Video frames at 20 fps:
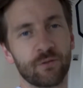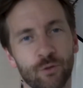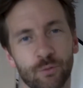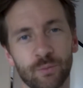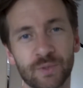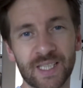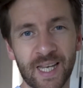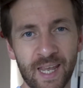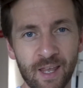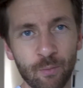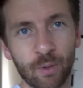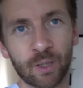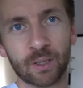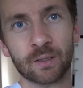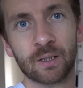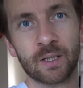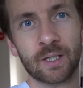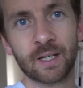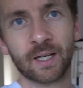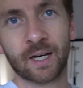room
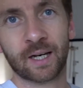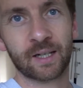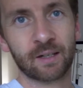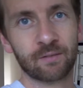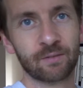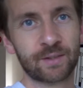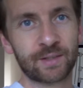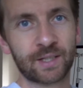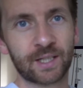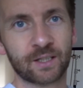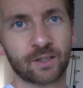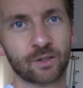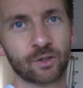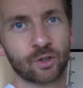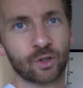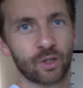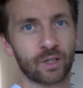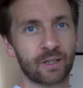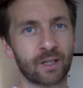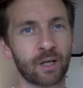table and everything.
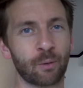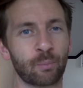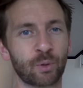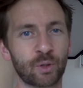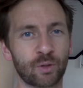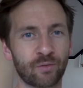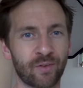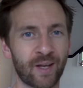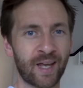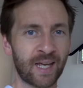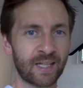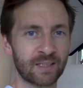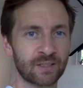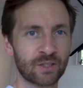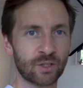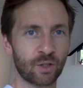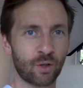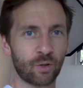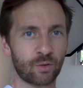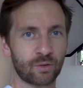Got a couple of
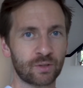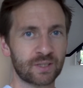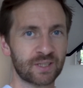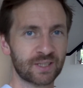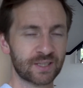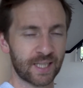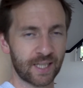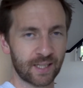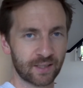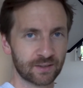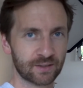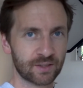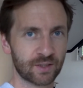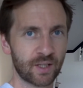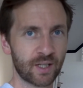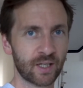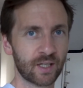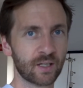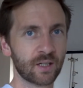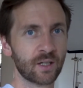heads on stands
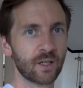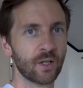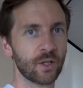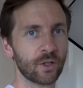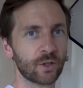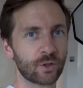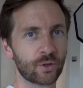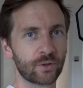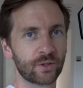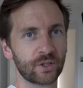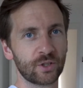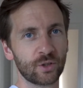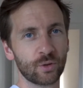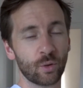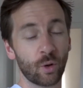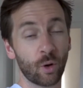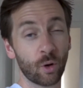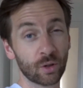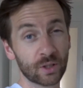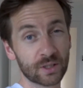there. Got the new
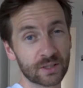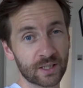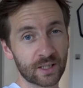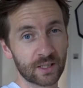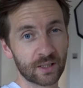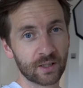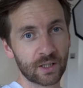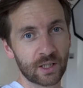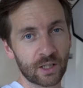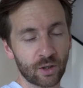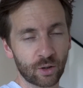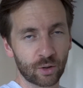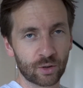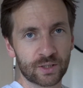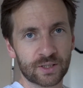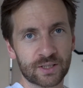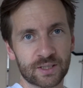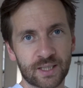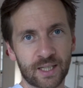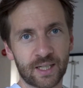Octa on
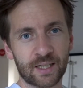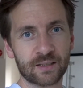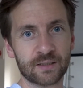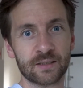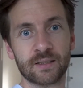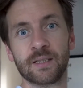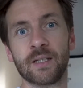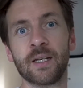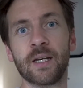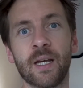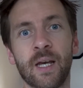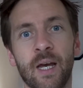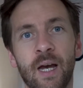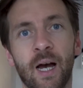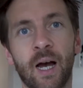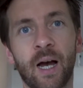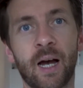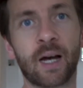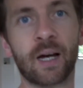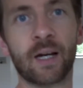a stand,
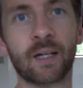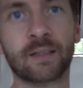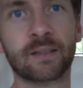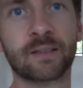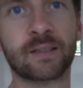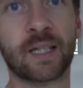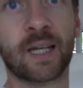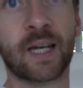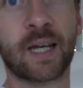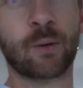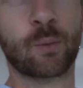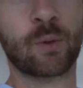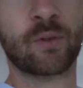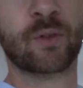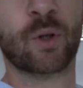and we've